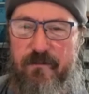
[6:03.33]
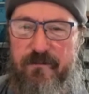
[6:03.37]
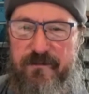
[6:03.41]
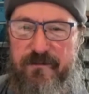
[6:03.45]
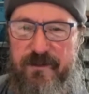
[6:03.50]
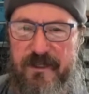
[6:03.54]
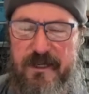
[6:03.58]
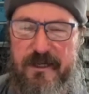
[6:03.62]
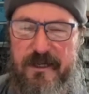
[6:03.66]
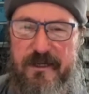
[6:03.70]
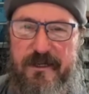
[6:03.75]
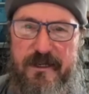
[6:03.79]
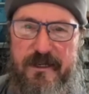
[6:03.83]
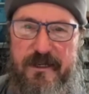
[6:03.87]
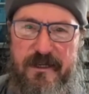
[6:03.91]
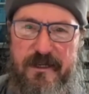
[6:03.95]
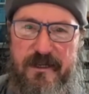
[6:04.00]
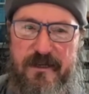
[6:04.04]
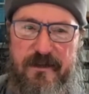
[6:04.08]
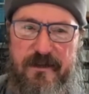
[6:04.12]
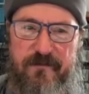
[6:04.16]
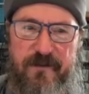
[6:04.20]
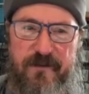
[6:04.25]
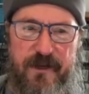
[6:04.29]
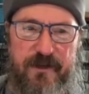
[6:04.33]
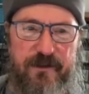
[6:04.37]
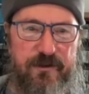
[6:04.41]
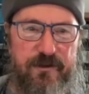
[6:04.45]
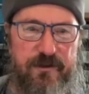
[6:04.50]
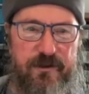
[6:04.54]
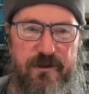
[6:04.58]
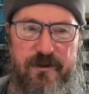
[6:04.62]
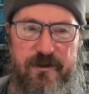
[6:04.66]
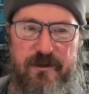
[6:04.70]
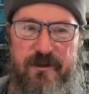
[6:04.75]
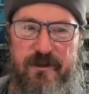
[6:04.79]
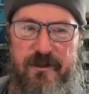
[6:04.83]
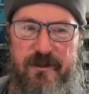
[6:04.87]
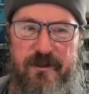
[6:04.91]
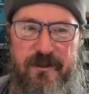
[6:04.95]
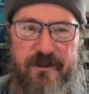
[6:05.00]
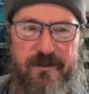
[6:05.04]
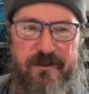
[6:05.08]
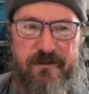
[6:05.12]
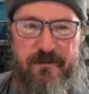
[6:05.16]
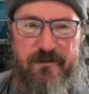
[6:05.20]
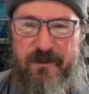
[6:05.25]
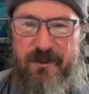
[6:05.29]
D&D adventure
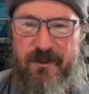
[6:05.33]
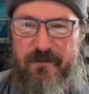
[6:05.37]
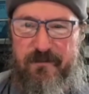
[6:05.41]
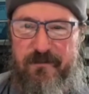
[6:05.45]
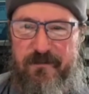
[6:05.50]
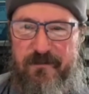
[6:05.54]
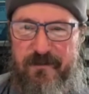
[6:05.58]
where,